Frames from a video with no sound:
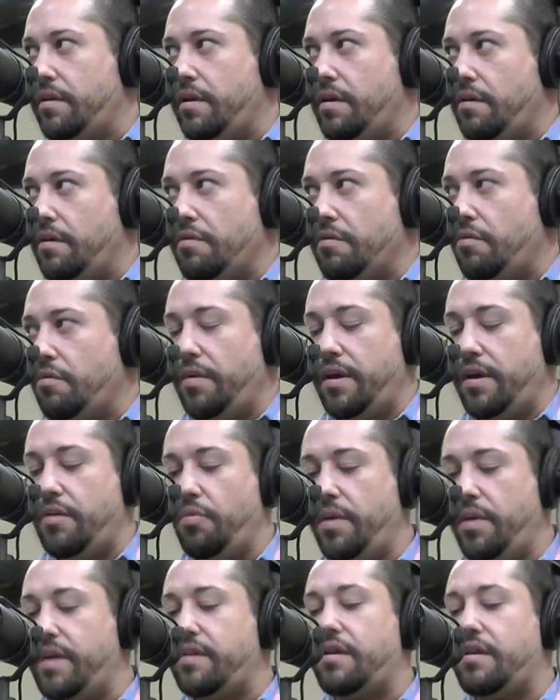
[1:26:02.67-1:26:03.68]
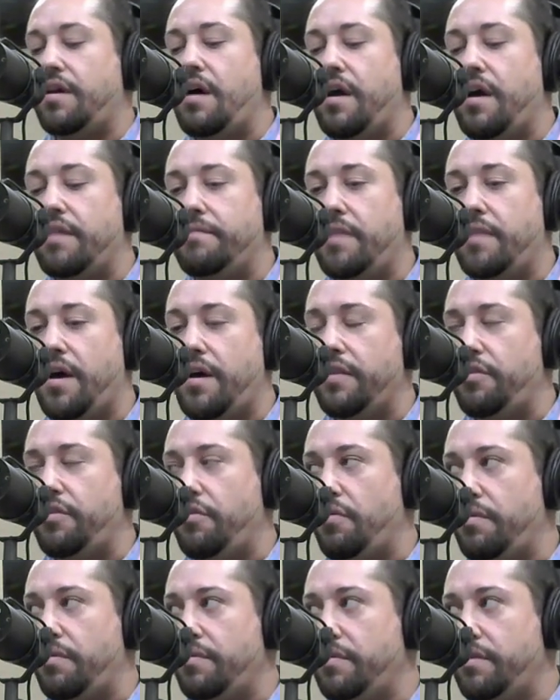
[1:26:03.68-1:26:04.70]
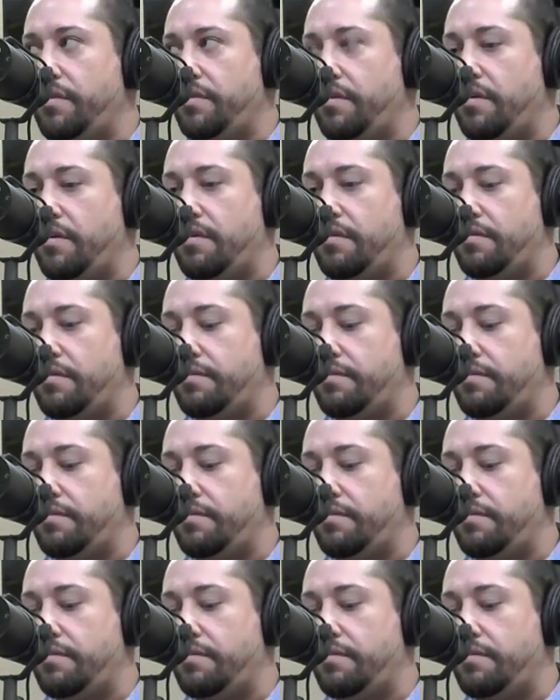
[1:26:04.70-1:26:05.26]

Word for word: or we get to hide behind the